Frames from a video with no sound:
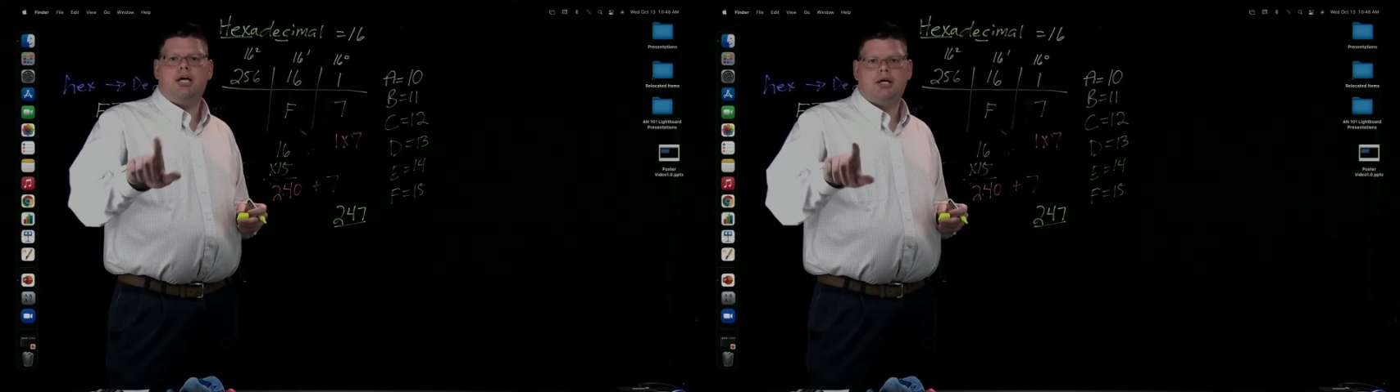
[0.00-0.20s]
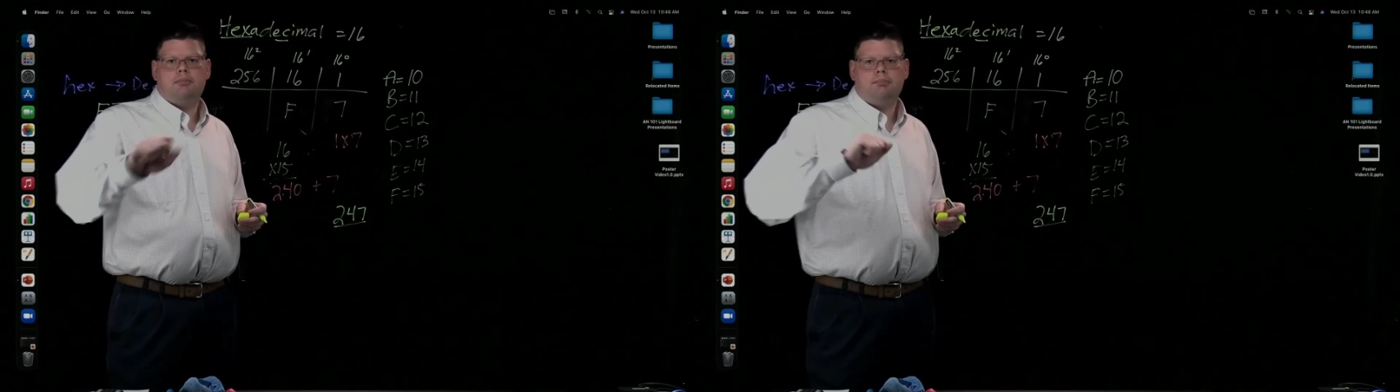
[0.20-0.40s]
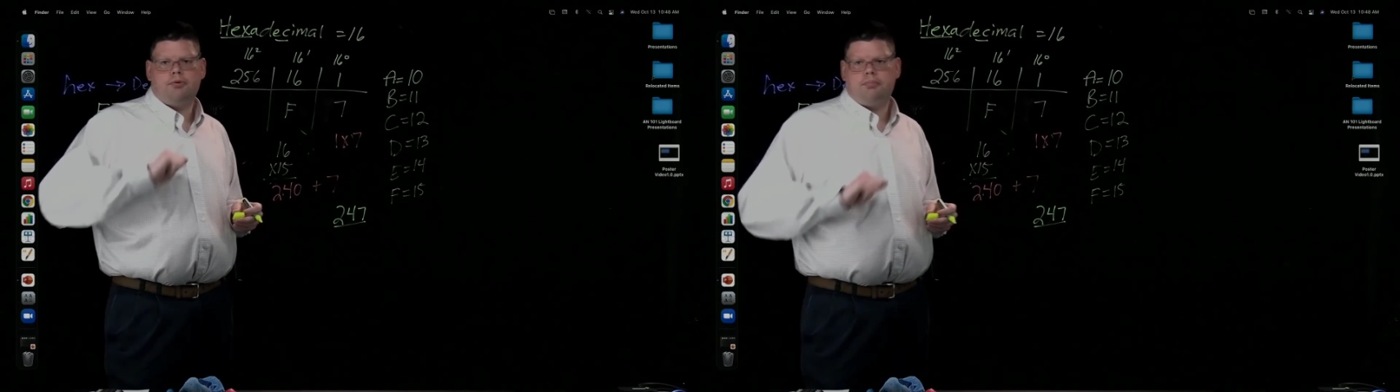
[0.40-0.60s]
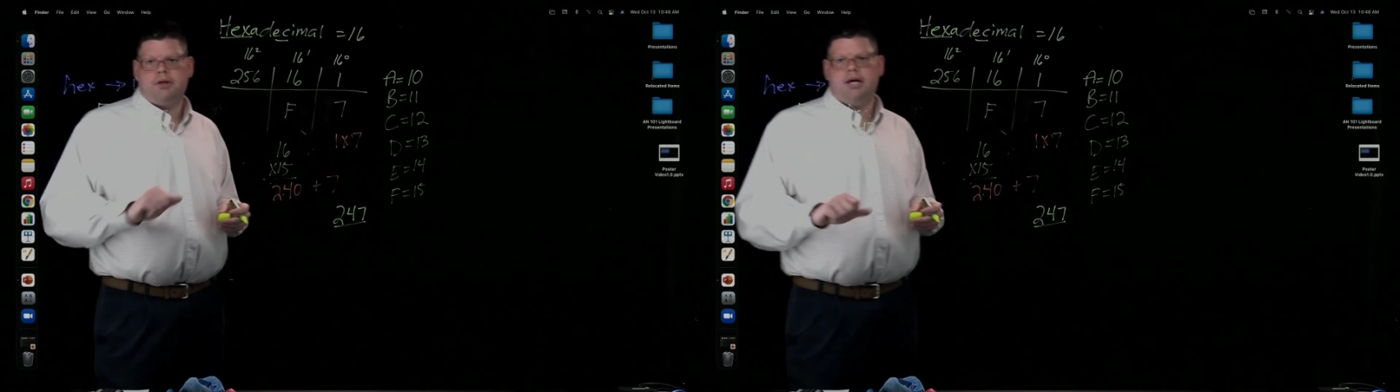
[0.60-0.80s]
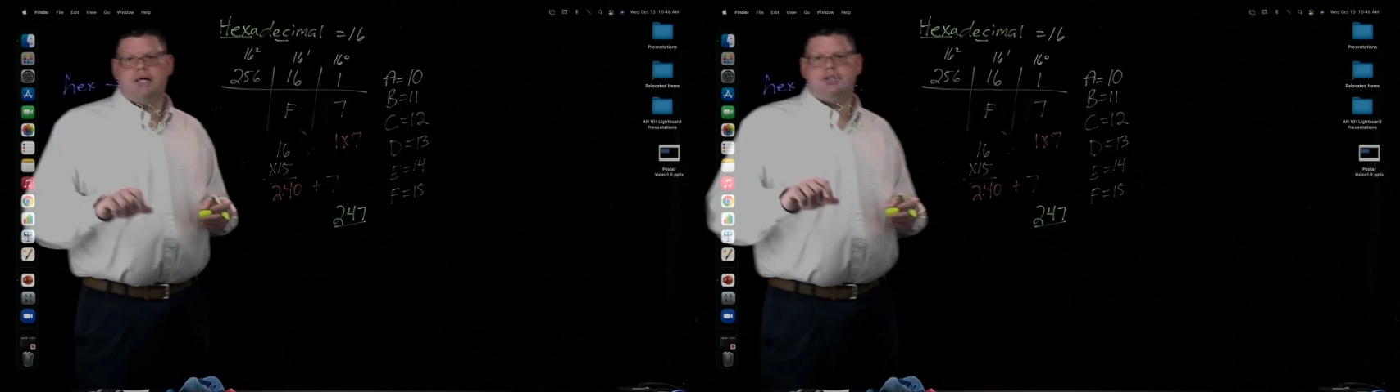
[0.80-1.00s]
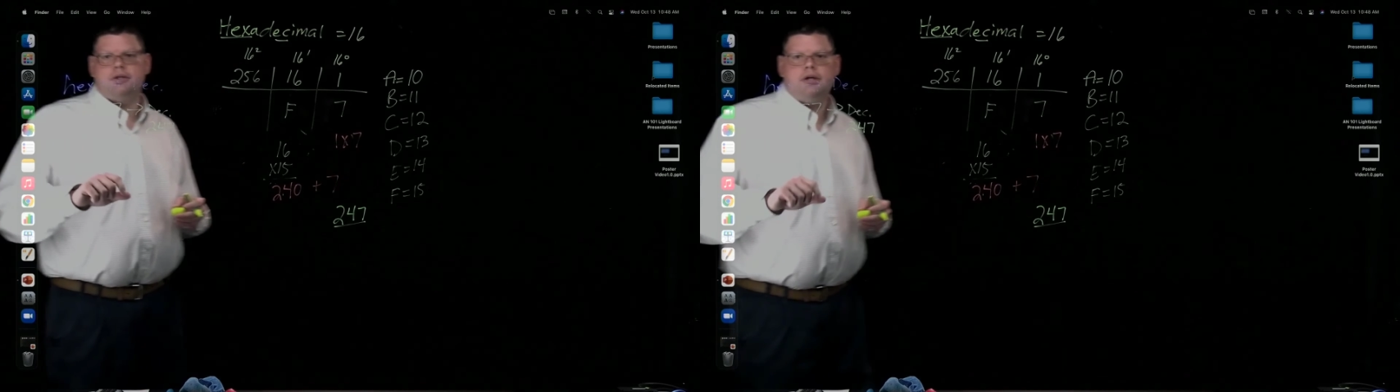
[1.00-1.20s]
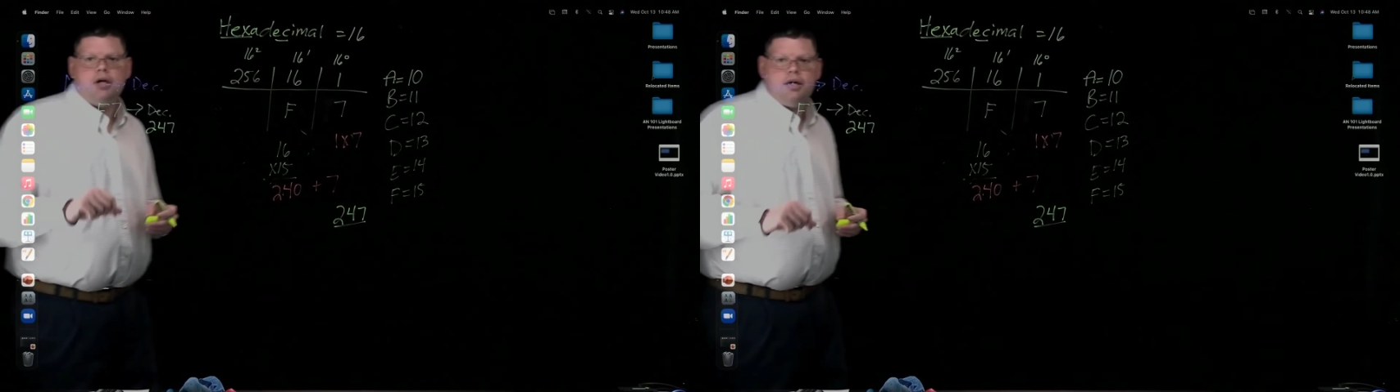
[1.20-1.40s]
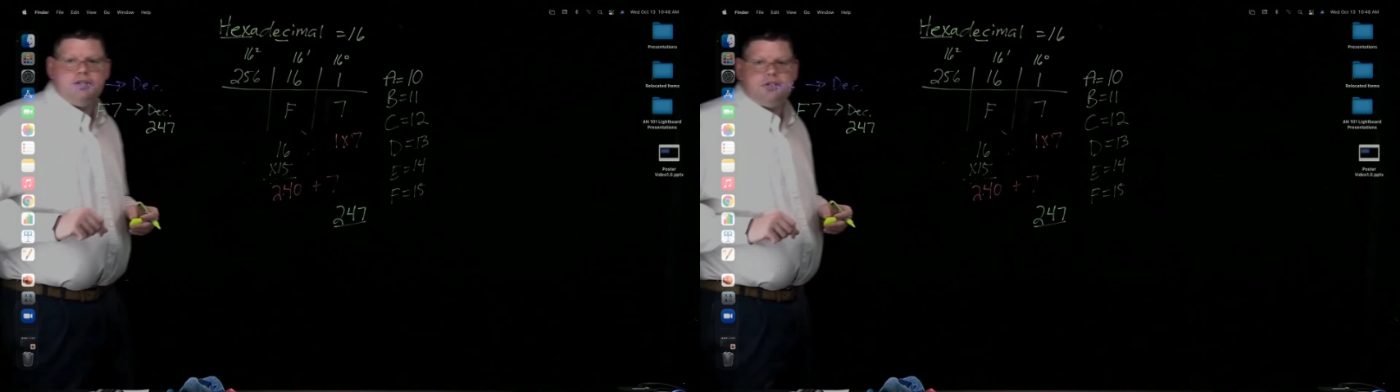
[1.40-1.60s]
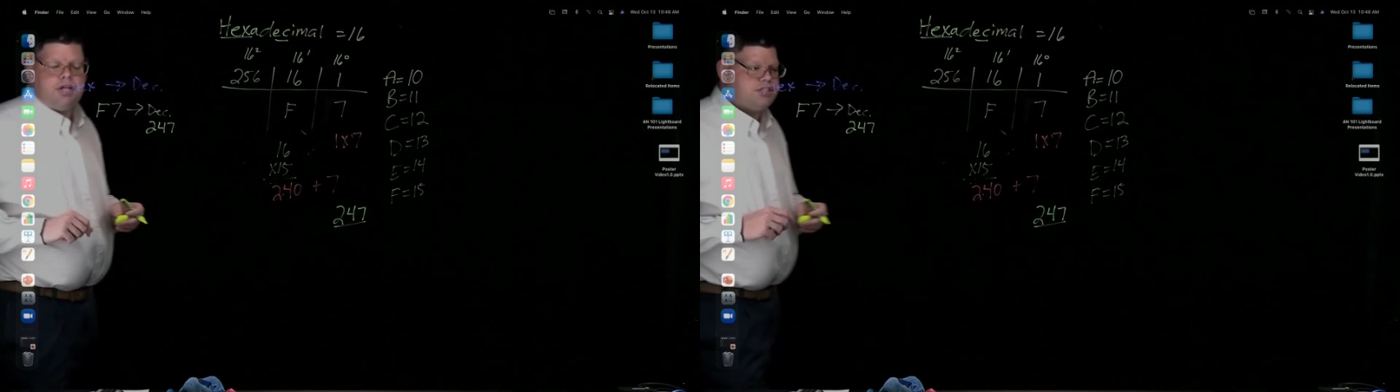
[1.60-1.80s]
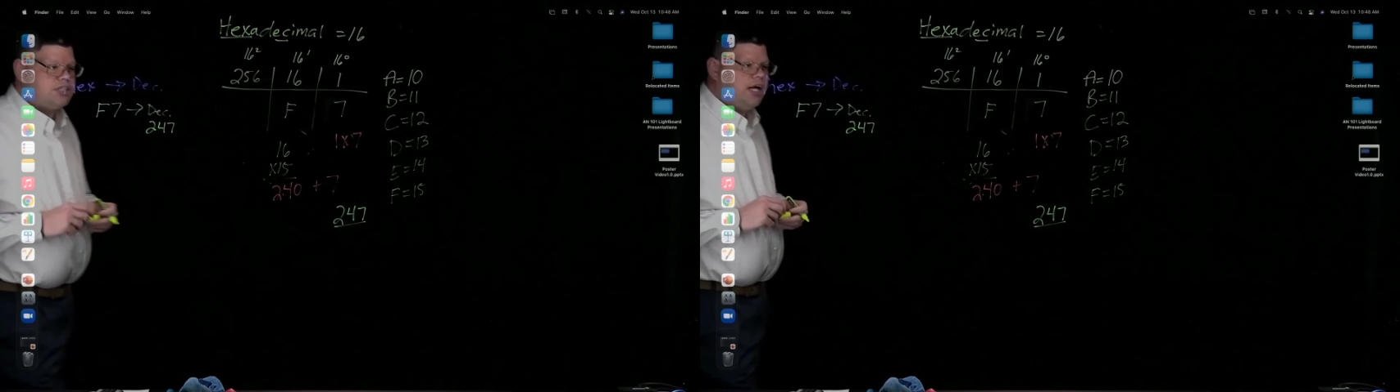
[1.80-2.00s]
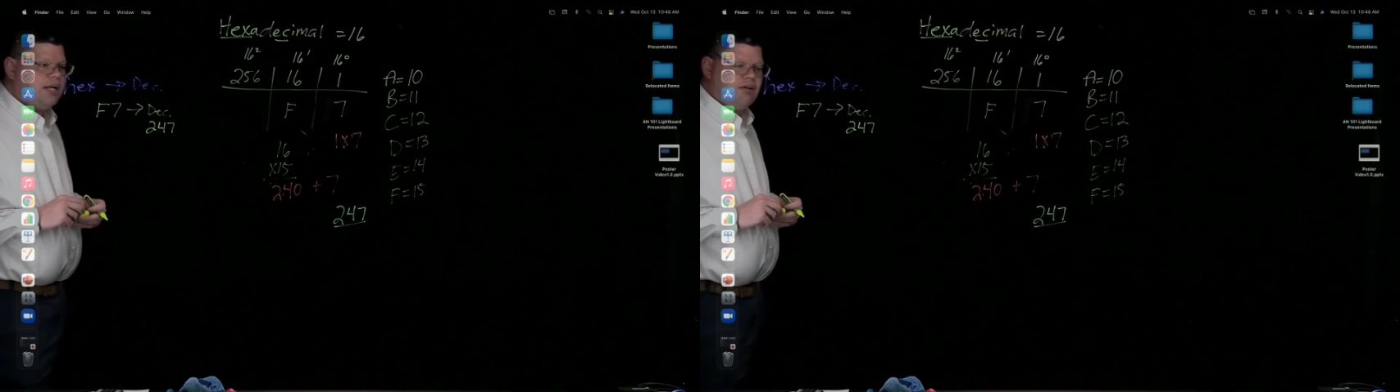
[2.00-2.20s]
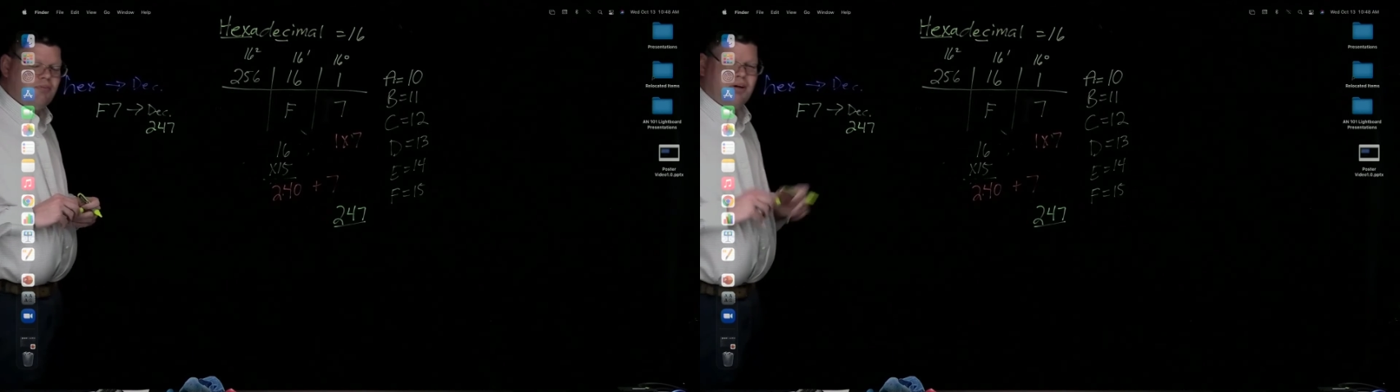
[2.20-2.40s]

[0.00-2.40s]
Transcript: and multiplication. So that's kind of